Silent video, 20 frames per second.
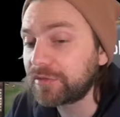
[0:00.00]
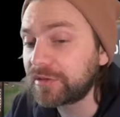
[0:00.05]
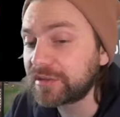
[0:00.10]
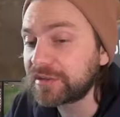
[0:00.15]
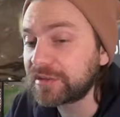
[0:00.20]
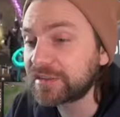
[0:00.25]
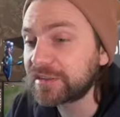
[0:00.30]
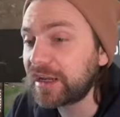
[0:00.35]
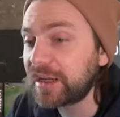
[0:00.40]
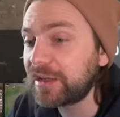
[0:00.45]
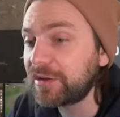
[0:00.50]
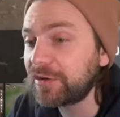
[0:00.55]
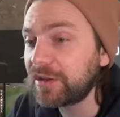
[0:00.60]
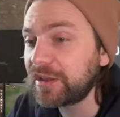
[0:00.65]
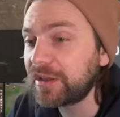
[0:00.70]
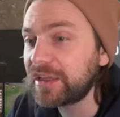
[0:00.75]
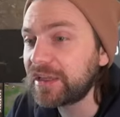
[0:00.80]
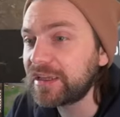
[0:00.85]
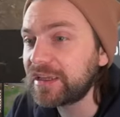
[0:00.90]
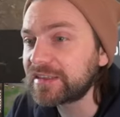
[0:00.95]
The design
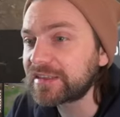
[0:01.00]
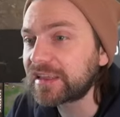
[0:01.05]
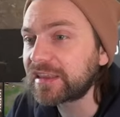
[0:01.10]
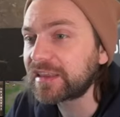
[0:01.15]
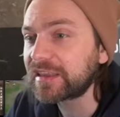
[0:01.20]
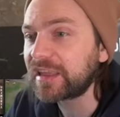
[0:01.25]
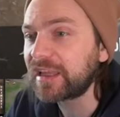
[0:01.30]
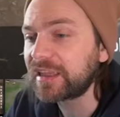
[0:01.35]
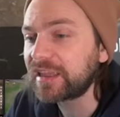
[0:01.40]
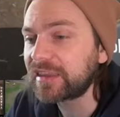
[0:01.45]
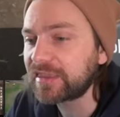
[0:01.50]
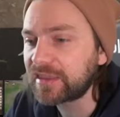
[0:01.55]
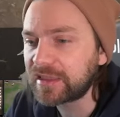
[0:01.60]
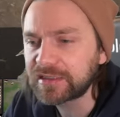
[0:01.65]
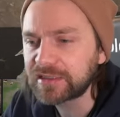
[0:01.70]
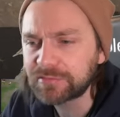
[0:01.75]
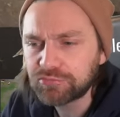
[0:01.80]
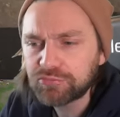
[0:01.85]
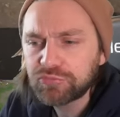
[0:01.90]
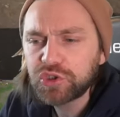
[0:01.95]
is like
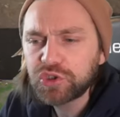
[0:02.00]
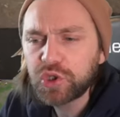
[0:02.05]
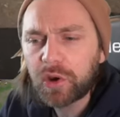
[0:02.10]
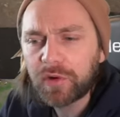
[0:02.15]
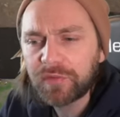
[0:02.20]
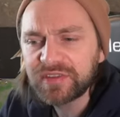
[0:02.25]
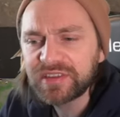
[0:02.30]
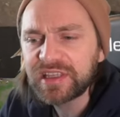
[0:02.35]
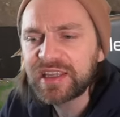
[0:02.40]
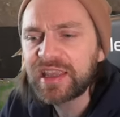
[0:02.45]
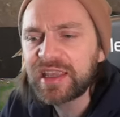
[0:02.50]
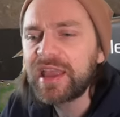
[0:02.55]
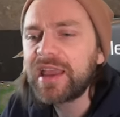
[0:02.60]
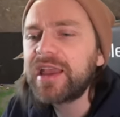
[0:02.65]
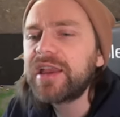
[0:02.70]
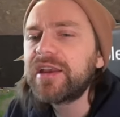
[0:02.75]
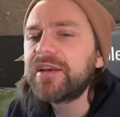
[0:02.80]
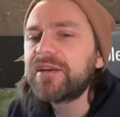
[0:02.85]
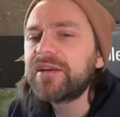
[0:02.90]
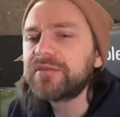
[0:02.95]
this. So obviously,
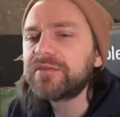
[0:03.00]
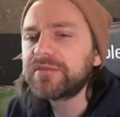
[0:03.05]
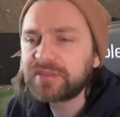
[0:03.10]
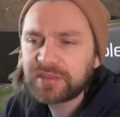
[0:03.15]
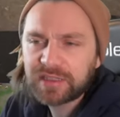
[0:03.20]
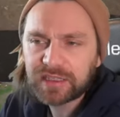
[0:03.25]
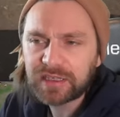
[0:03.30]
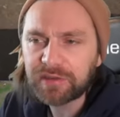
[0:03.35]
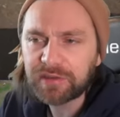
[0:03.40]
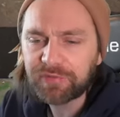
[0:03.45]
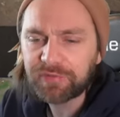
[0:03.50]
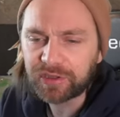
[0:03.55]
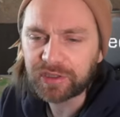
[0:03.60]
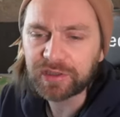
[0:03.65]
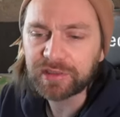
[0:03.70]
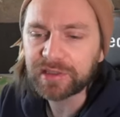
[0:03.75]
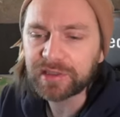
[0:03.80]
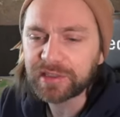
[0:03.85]
significantly